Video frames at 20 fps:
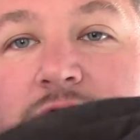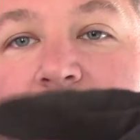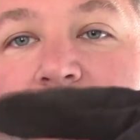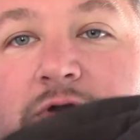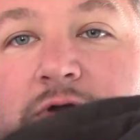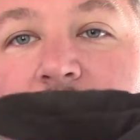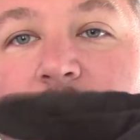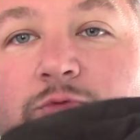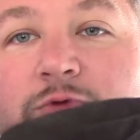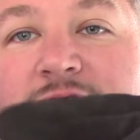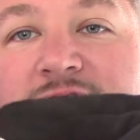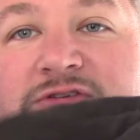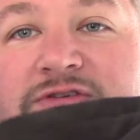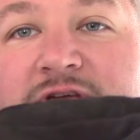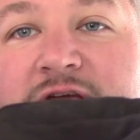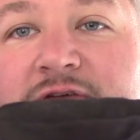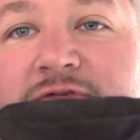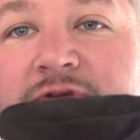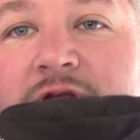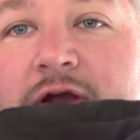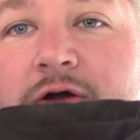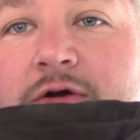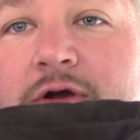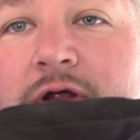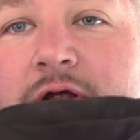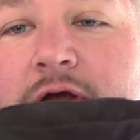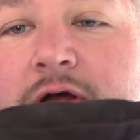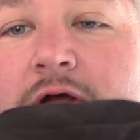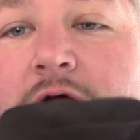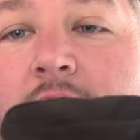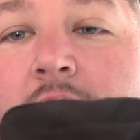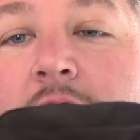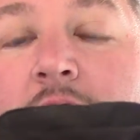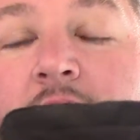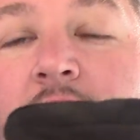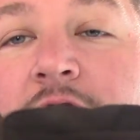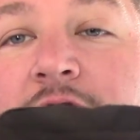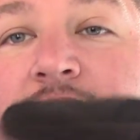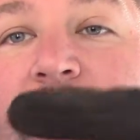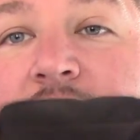or a recessed area
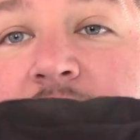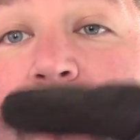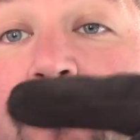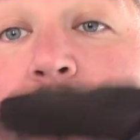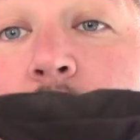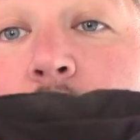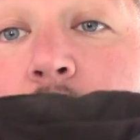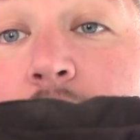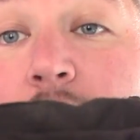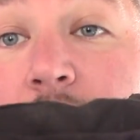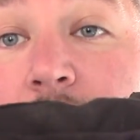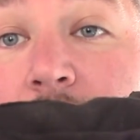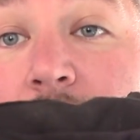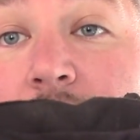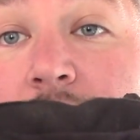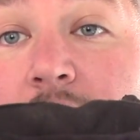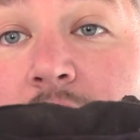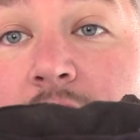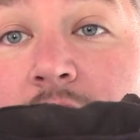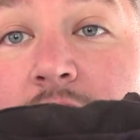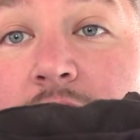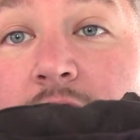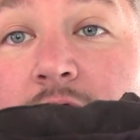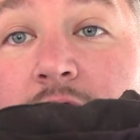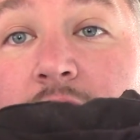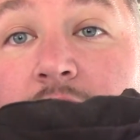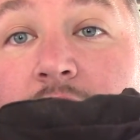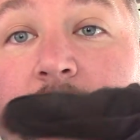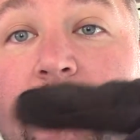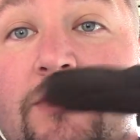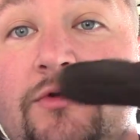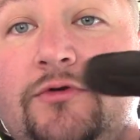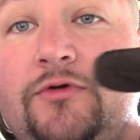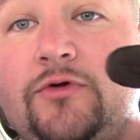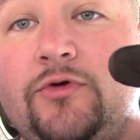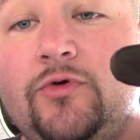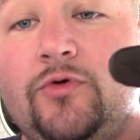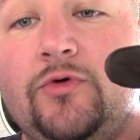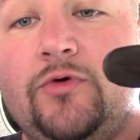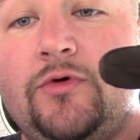for the puller
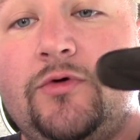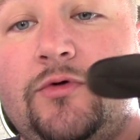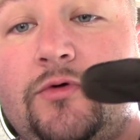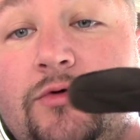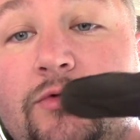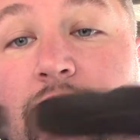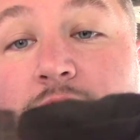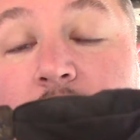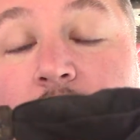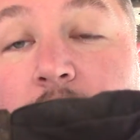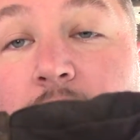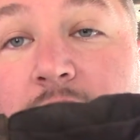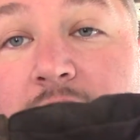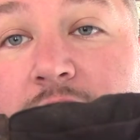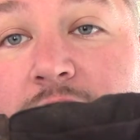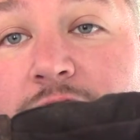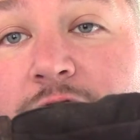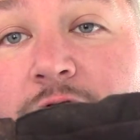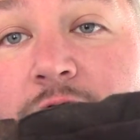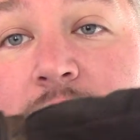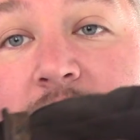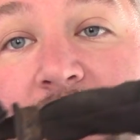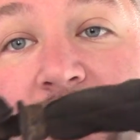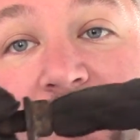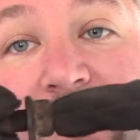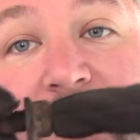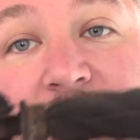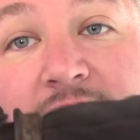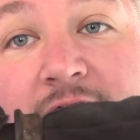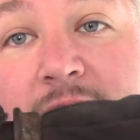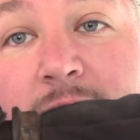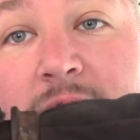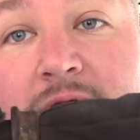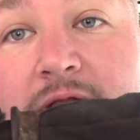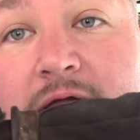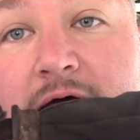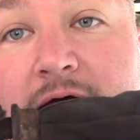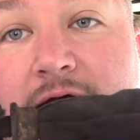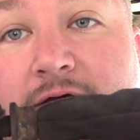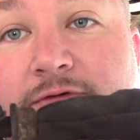to go into and
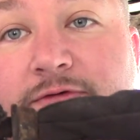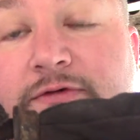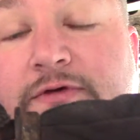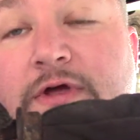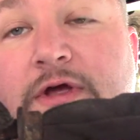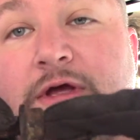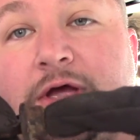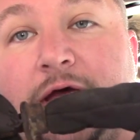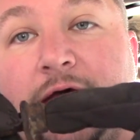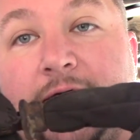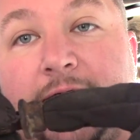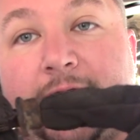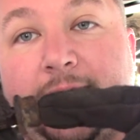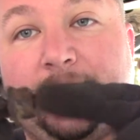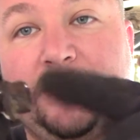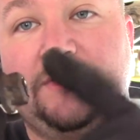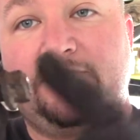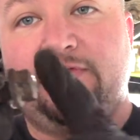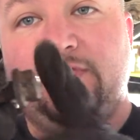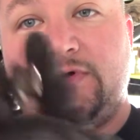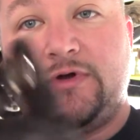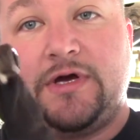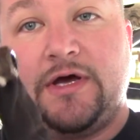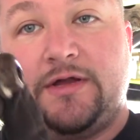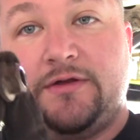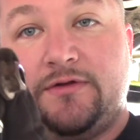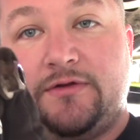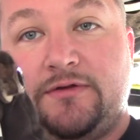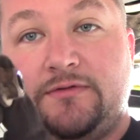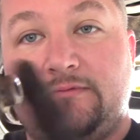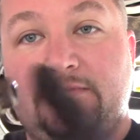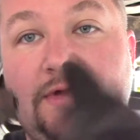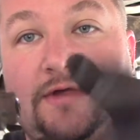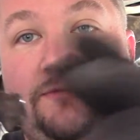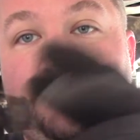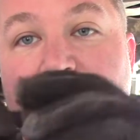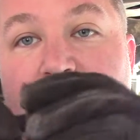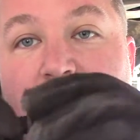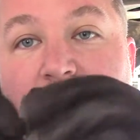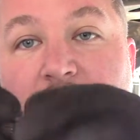stabilize. If you cut
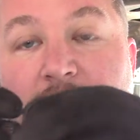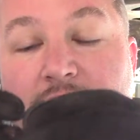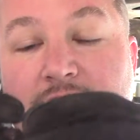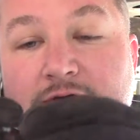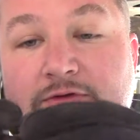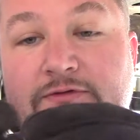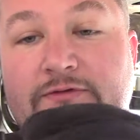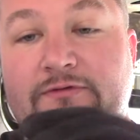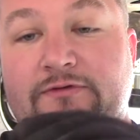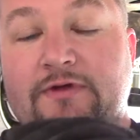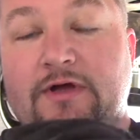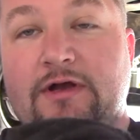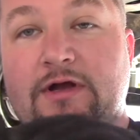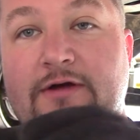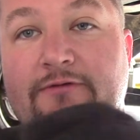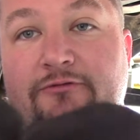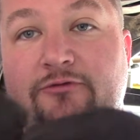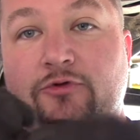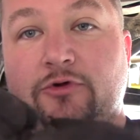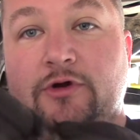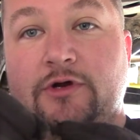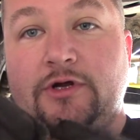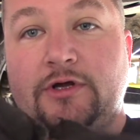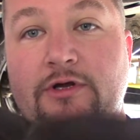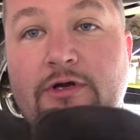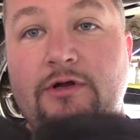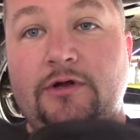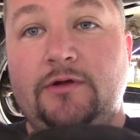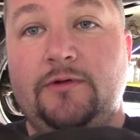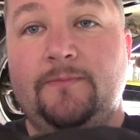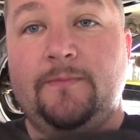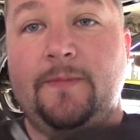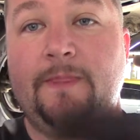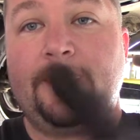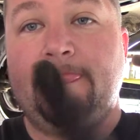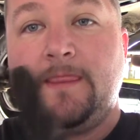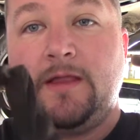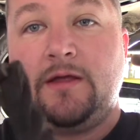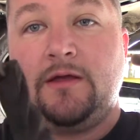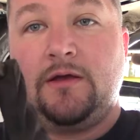this stud off crooked
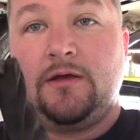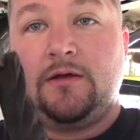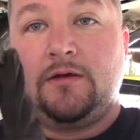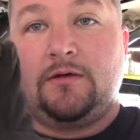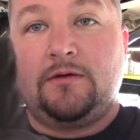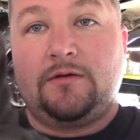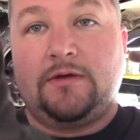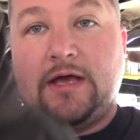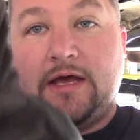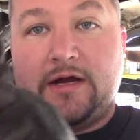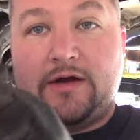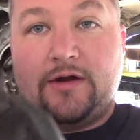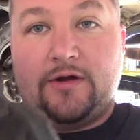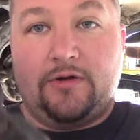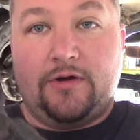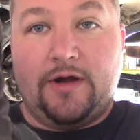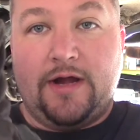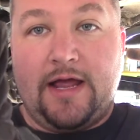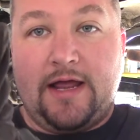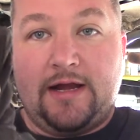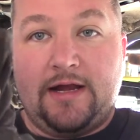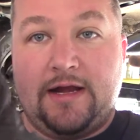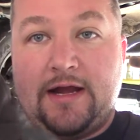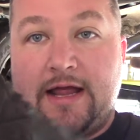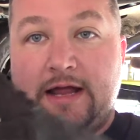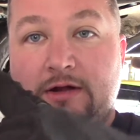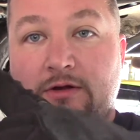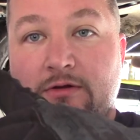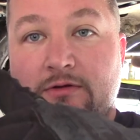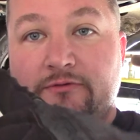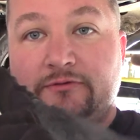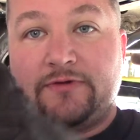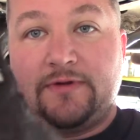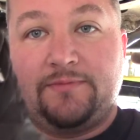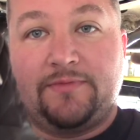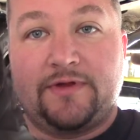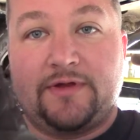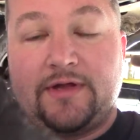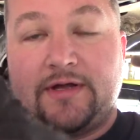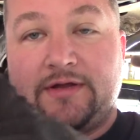or at an angle or
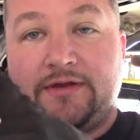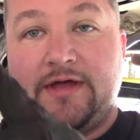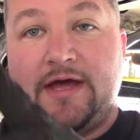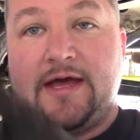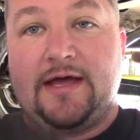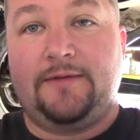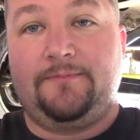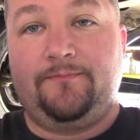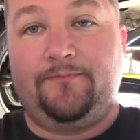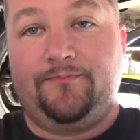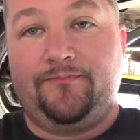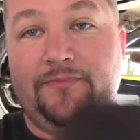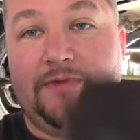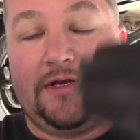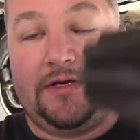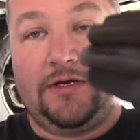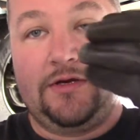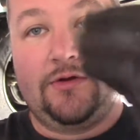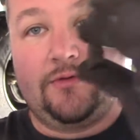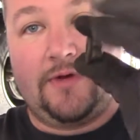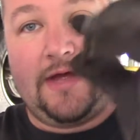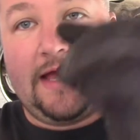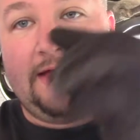something like that, and you don't